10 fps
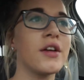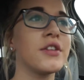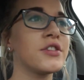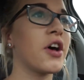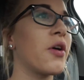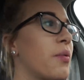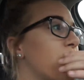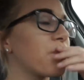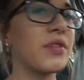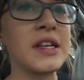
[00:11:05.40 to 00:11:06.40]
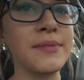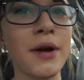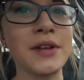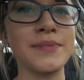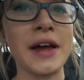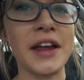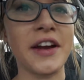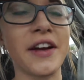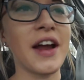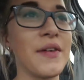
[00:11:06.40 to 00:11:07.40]
So these apartments back
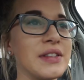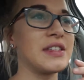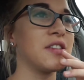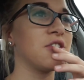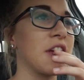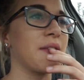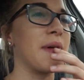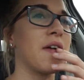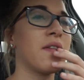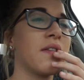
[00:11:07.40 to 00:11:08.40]
here, I went to check them out.